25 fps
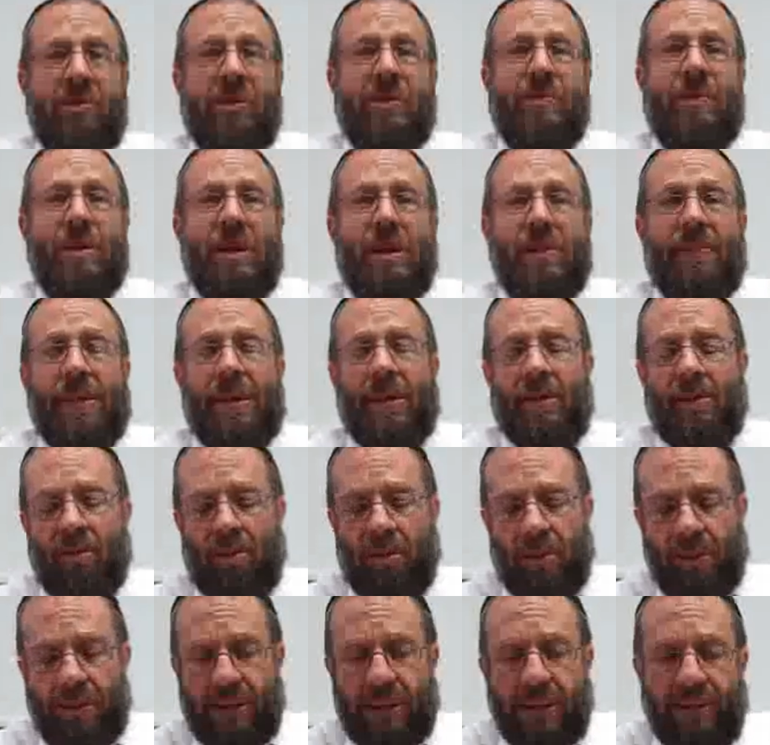We spoke about
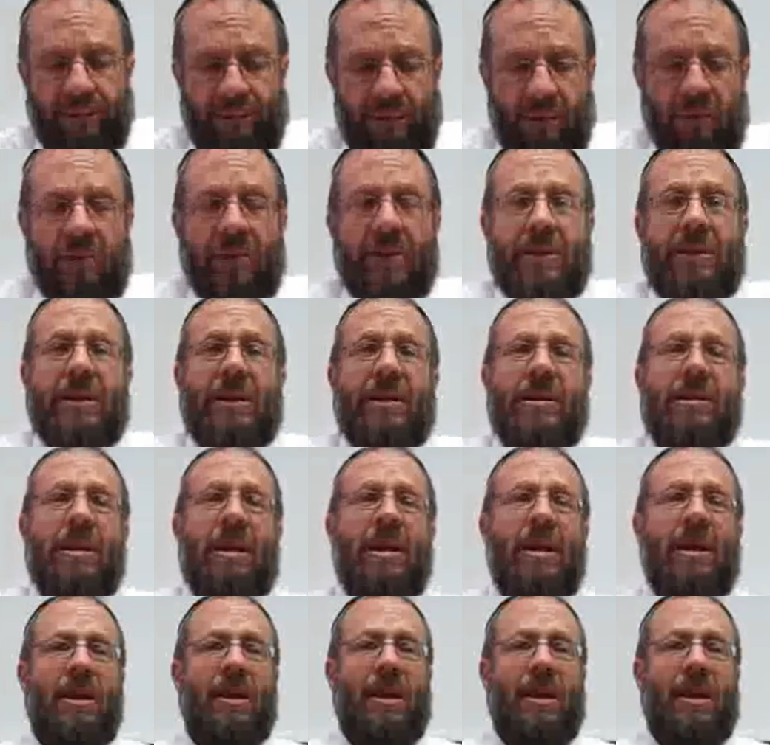all these influences.